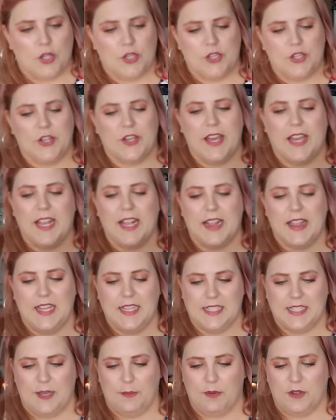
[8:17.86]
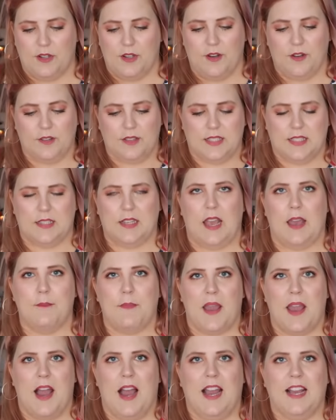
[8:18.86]
Looking at this up close, and
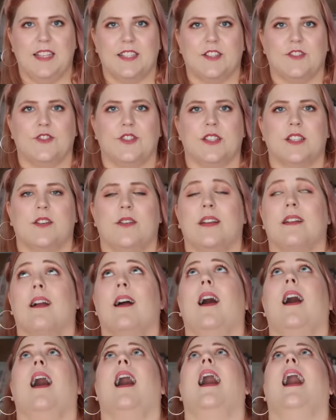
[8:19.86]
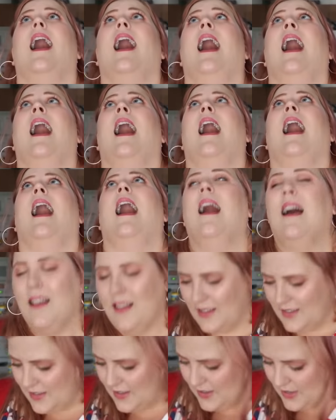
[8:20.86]
my eyes are just going, ah!
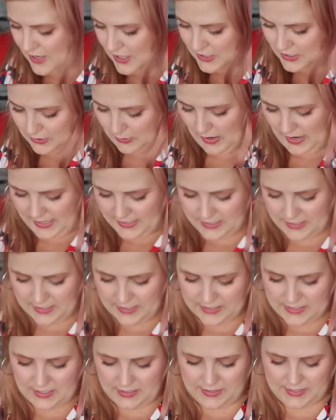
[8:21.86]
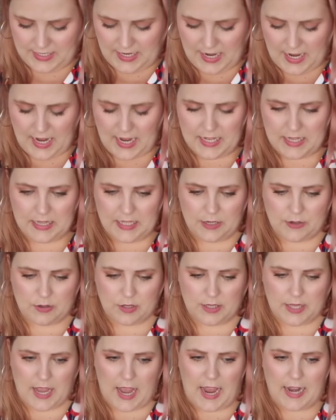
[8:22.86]
So I saw this on site and
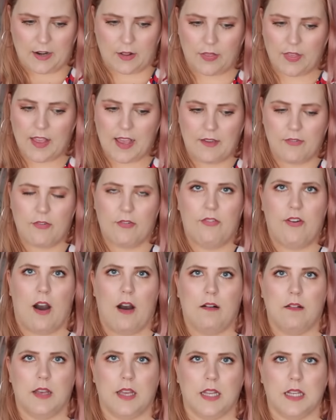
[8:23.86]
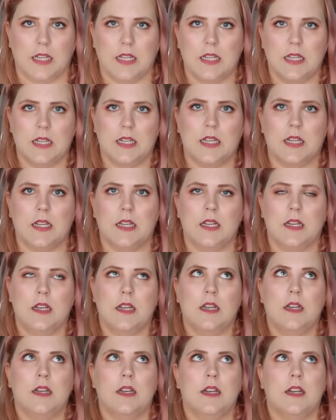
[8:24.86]
literally, I don't think I've fallen
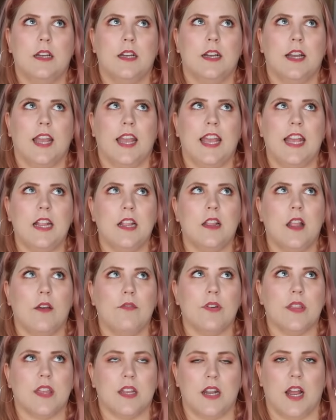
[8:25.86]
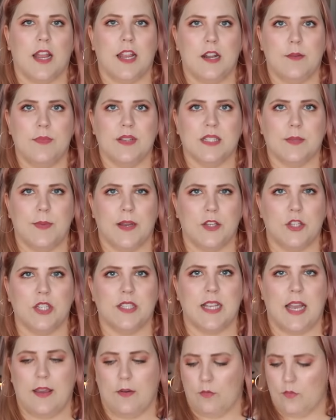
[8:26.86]
in love with an item as much
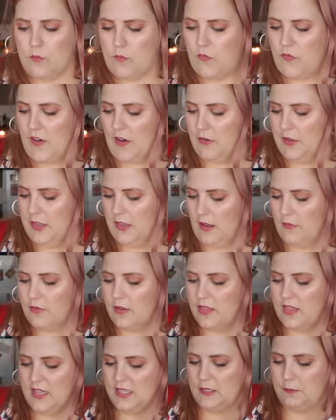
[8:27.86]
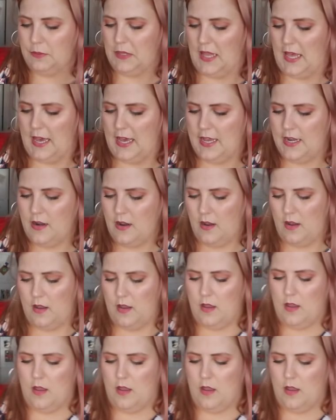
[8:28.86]
as I fell in love with this plaid.